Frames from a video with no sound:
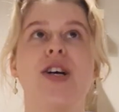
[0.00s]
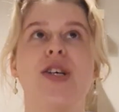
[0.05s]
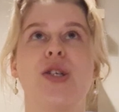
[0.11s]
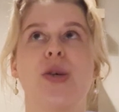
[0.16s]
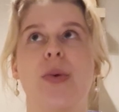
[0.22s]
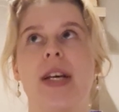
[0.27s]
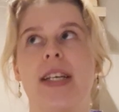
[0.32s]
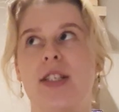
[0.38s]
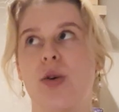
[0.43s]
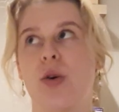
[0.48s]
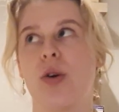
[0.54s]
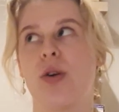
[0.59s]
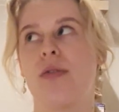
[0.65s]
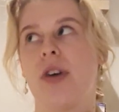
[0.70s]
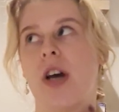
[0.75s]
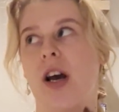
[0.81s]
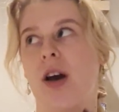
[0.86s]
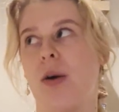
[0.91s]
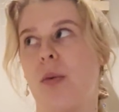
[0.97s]
So we sort of
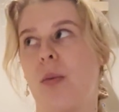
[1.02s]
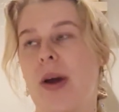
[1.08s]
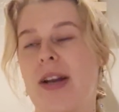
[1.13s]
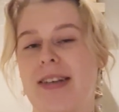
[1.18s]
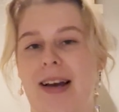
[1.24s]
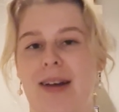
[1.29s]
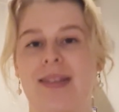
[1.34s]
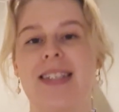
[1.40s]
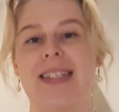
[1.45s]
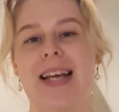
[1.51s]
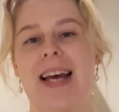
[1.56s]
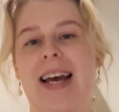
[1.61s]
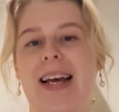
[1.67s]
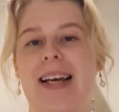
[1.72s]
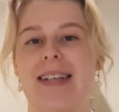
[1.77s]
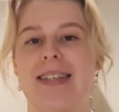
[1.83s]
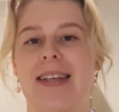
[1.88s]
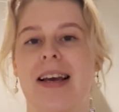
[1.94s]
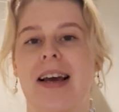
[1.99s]
went
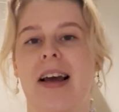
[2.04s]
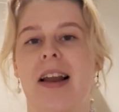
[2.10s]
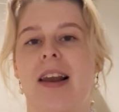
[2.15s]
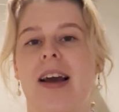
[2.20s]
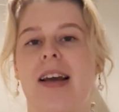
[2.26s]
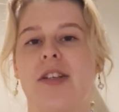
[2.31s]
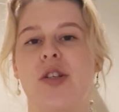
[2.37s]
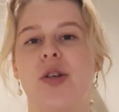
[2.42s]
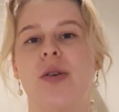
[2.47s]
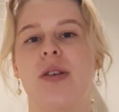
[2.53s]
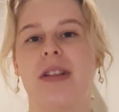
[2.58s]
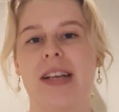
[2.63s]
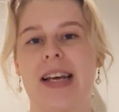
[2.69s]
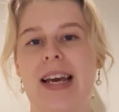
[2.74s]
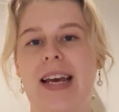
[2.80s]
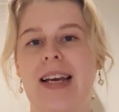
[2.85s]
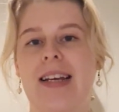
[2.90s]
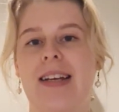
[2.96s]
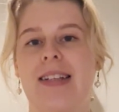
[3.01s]
downstairs like two little
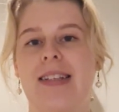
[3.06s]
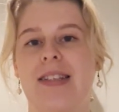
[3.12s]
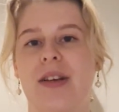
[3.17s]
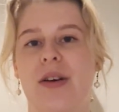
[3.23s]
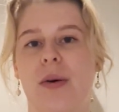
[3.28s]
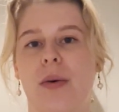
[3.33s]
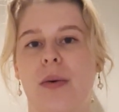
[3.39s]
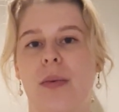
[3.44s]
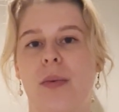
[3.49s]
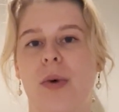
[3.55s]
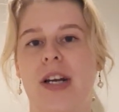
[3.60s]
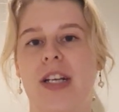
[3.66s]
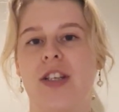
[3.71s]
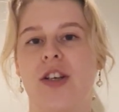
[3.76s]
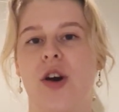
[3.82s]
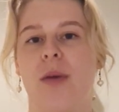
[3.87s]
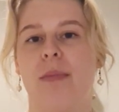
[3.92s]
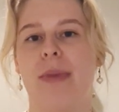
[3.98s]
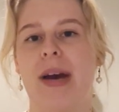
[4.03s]
kids wanting
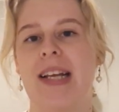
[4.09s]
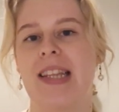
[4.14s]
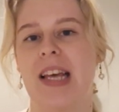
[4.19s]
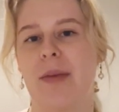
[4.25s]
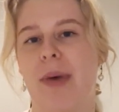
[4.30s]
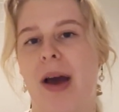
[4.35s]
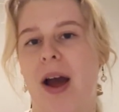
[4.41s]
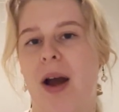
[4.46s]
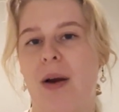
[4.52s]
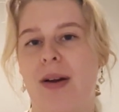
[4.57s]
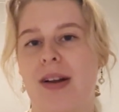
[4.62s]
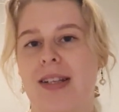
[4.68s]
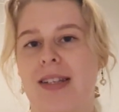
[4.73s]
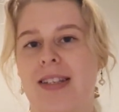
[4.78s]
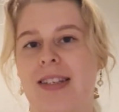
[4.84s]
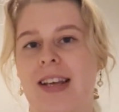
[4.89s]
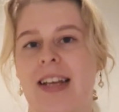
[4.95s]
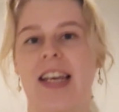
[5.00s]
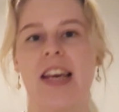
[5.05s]
to go and beg their
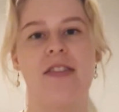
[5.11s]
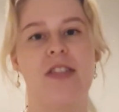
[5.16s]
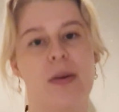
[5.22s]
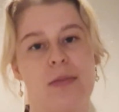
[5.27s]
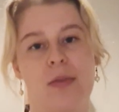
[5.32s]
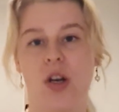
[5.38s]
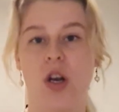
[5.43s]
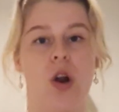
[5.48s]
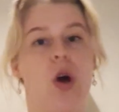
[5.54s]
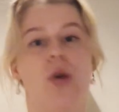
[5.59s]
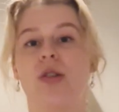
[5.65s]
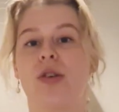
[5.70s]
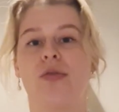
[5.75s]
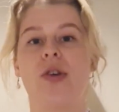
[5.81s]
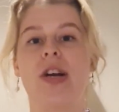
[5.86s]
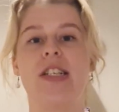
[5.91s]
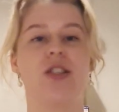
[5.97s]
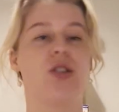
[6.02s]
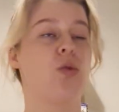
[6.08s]
parents and give them loads of
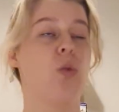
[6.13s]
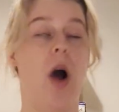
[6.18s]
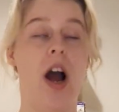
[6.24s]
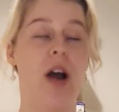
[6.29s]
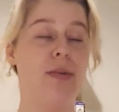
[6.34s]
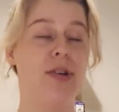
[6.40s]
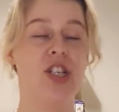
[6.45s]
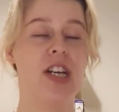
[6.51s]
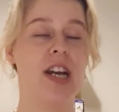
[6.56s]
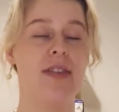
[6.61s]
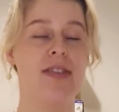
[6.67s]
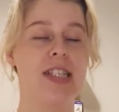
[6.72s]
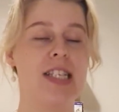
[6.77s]
reasons why we should have a